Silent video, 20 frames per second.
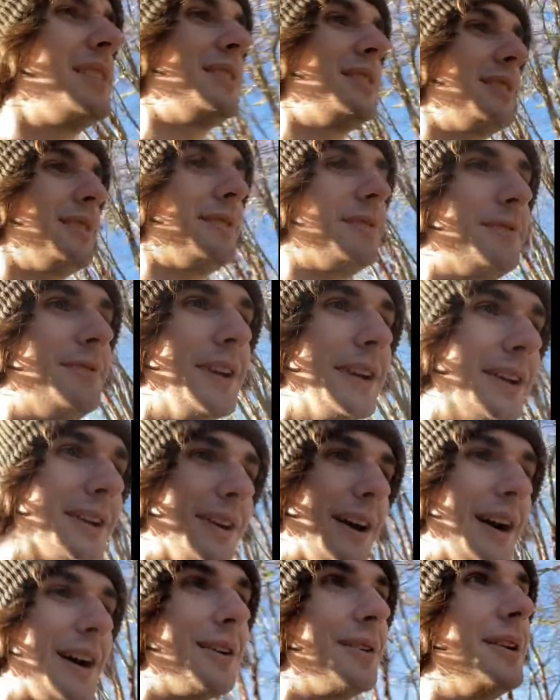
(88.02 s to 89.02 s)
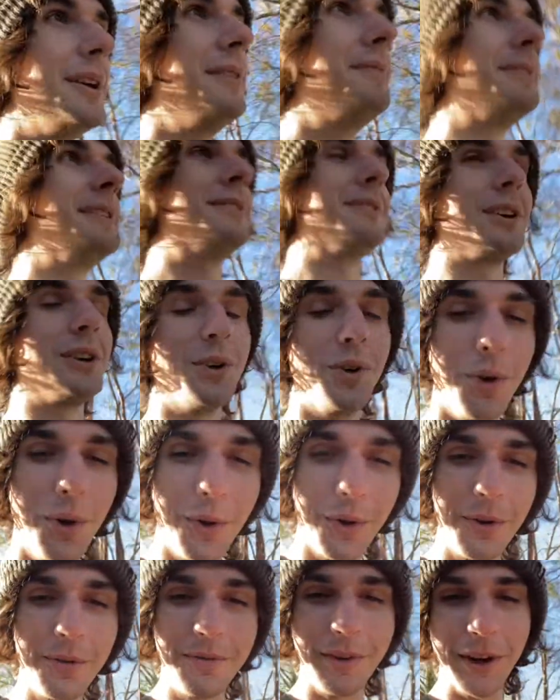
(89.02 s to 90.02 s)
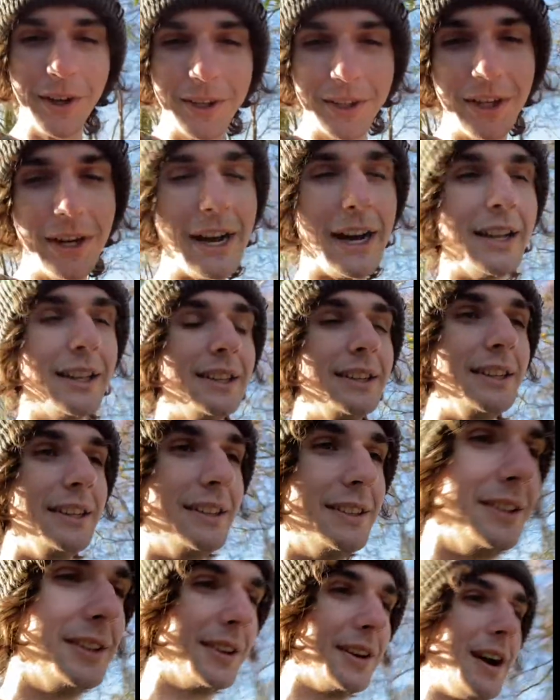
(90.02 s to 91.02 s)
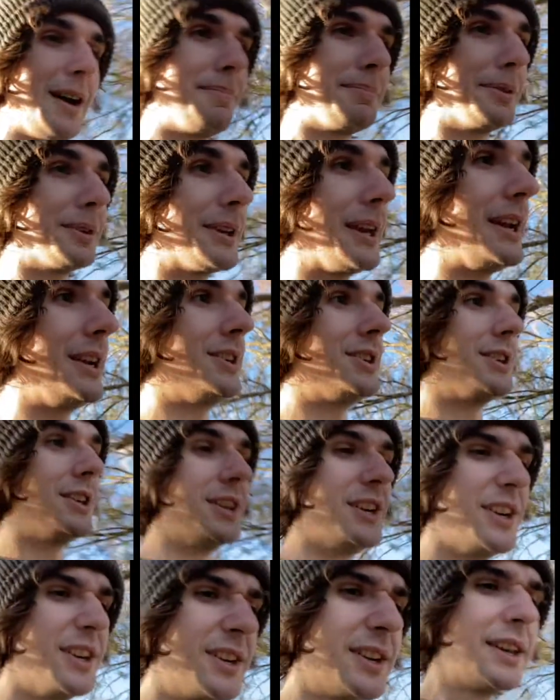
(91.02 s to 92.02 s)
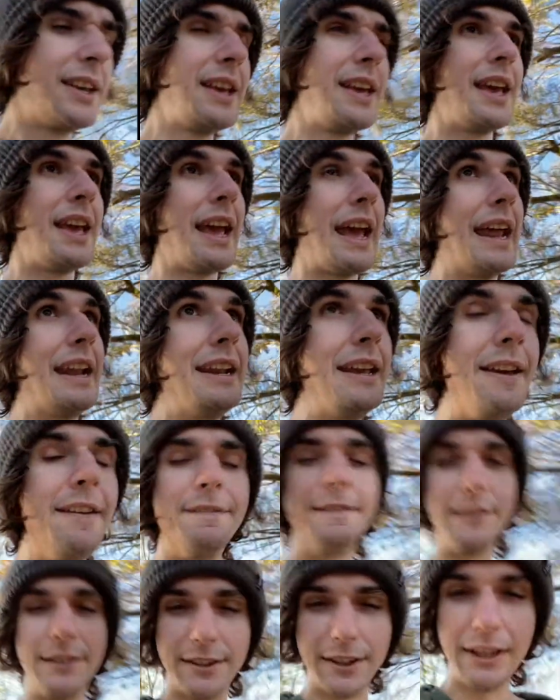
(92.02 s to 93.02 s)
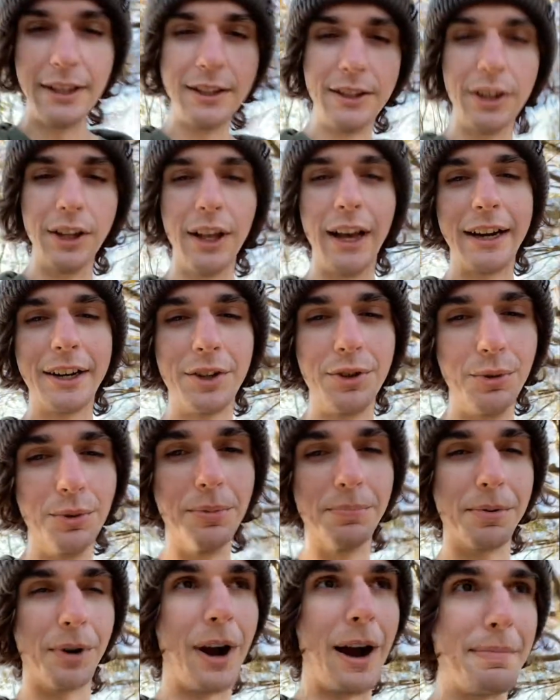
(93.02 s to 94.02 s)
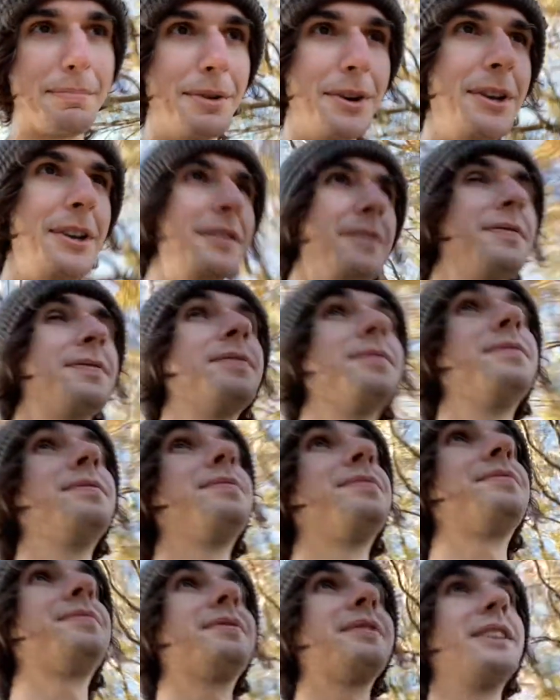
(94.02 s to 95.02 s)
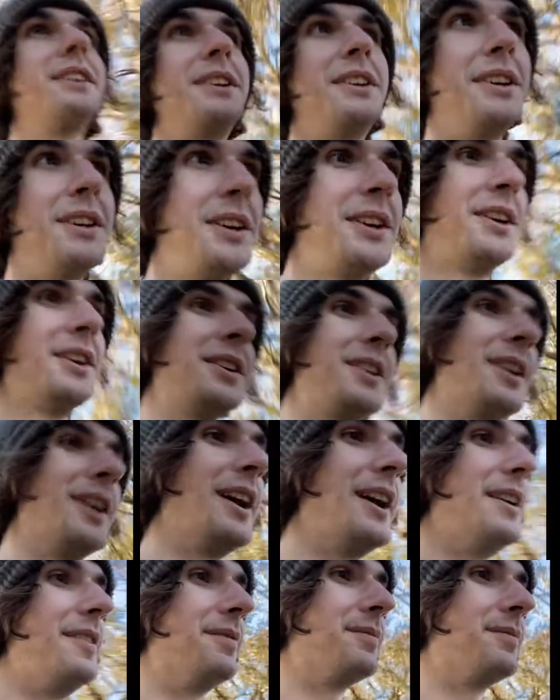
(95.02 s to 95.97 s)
figure out if it's a core functionality to your application and if it's intellectual property, right?